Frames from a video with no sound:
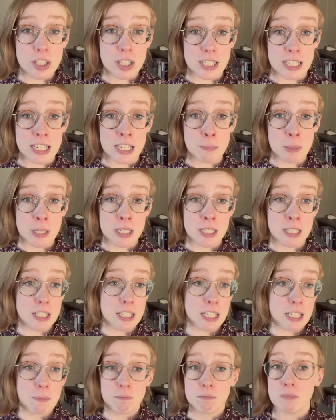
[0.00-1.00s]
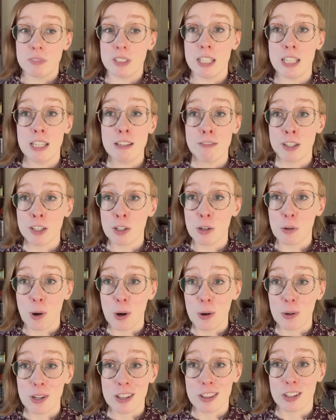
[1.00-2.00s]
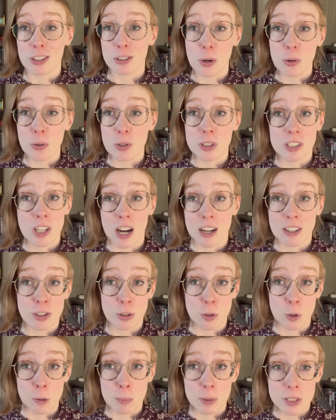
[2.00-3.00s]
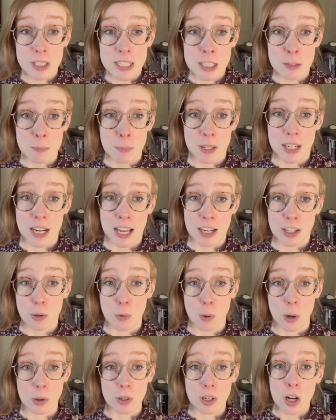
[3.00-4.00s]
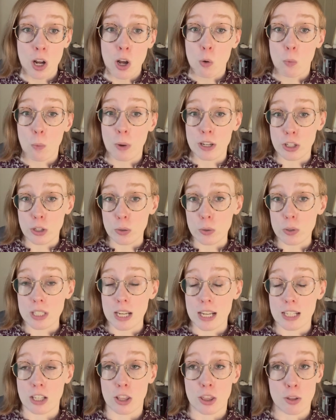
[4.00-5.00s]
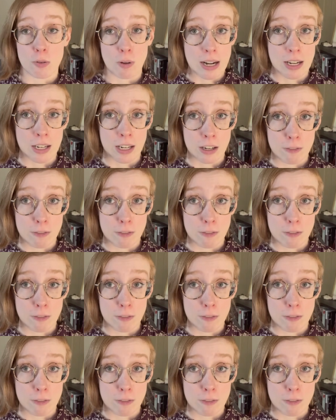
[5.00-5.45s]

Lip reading: demons, even, quote, the local doctor or policeman, end quote, when used as a threatening